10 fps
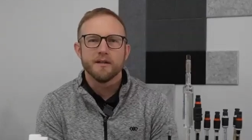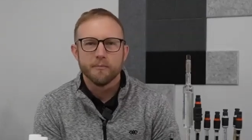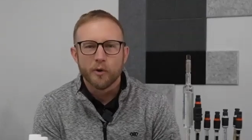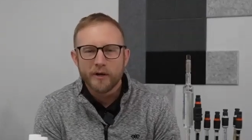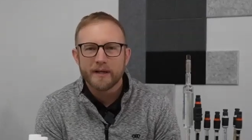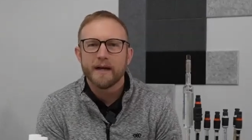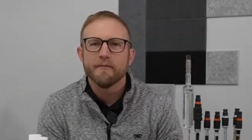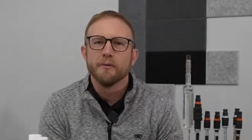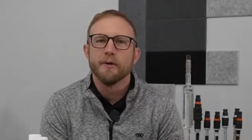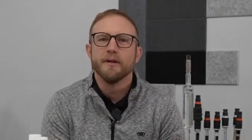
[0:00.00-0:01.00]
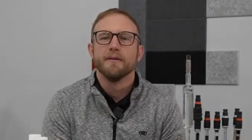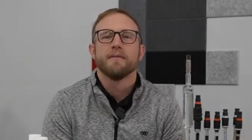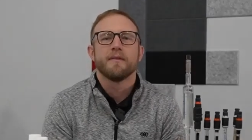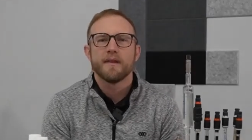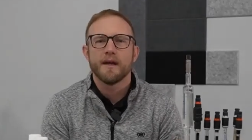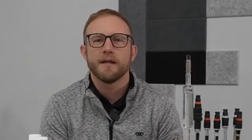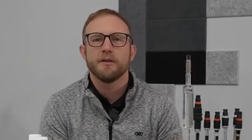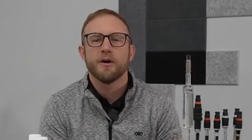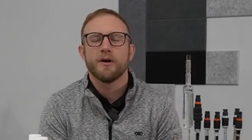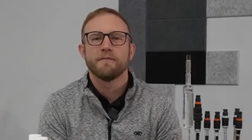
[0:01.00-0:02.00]
Good morning, everyone.
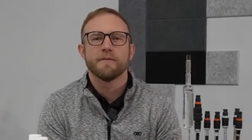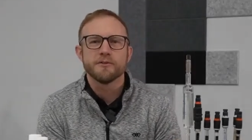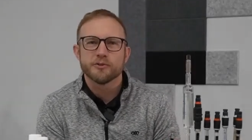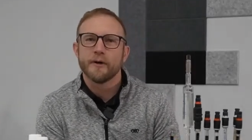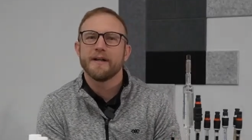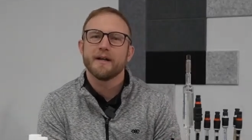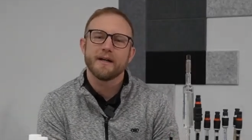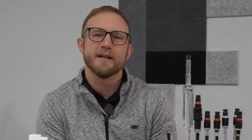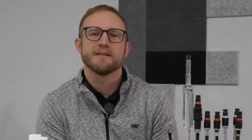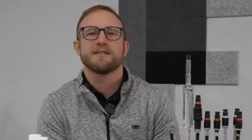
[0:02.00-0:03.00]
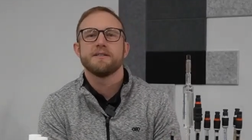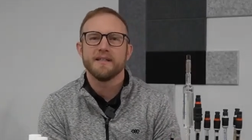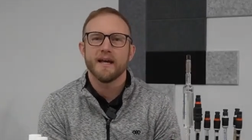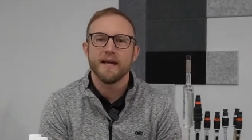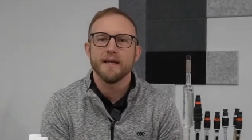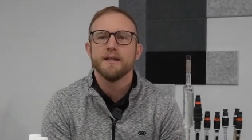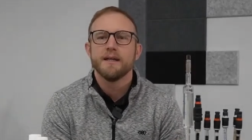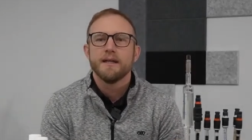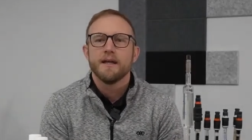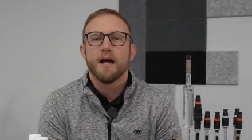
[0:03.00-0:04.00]
Thank you all for joining us today.
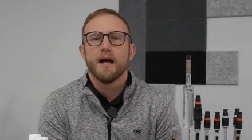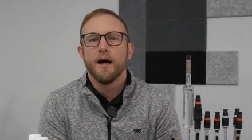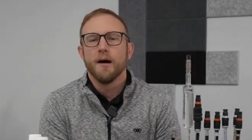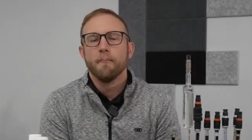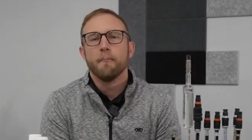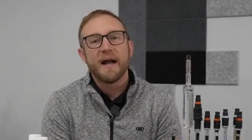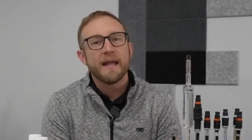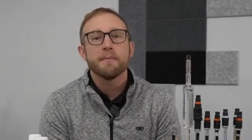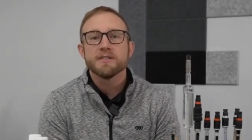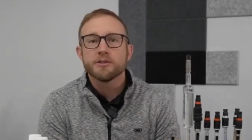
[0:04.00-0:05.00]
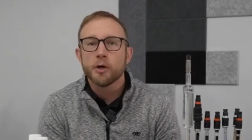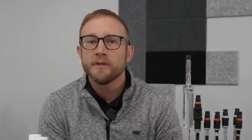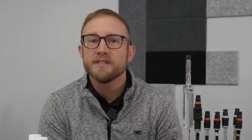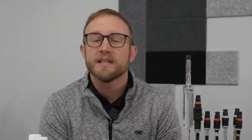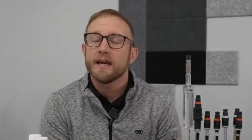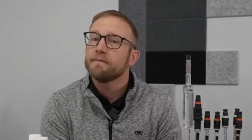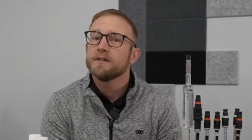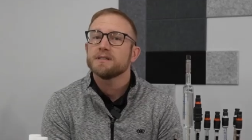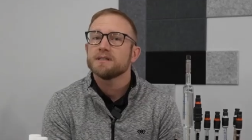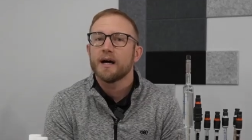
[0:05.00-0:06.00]
My name is Tony
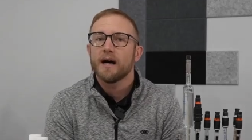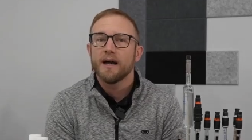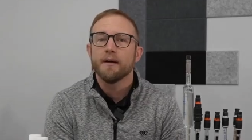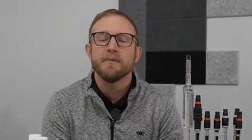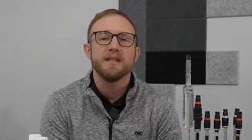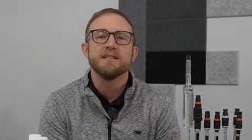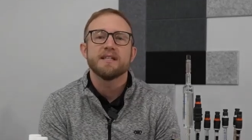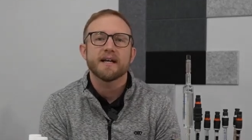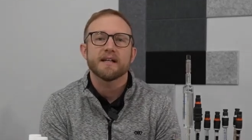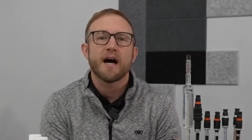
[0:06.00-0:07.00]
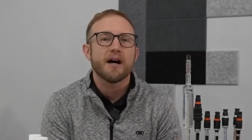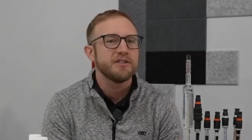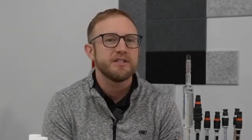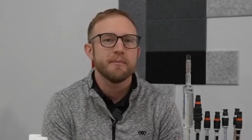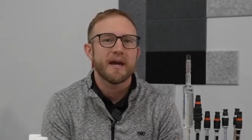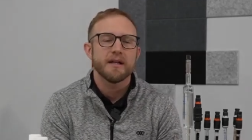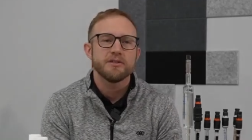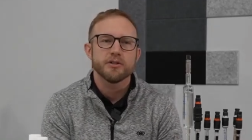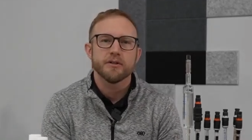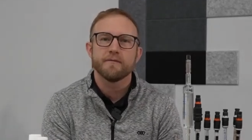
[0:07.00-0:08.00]
Sanfis. I am the technology
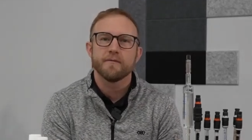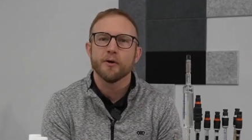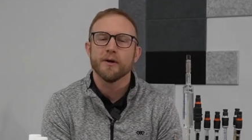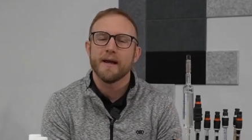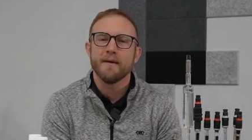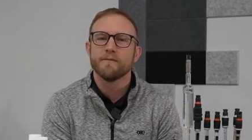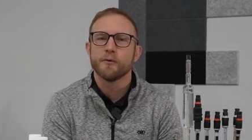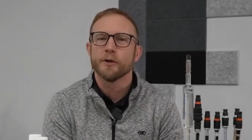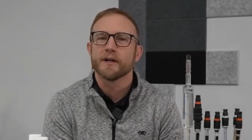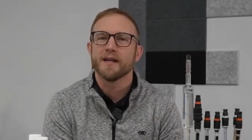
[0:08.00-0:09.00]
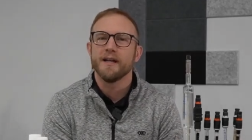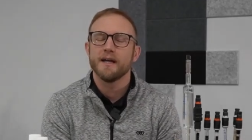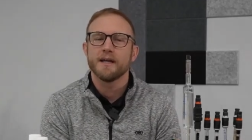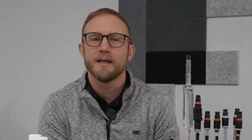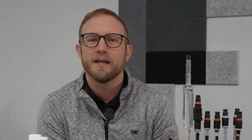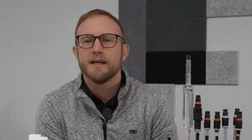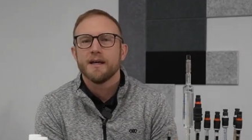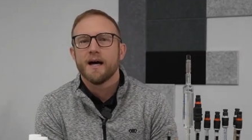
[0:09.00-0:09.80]
manager for M4 Connect.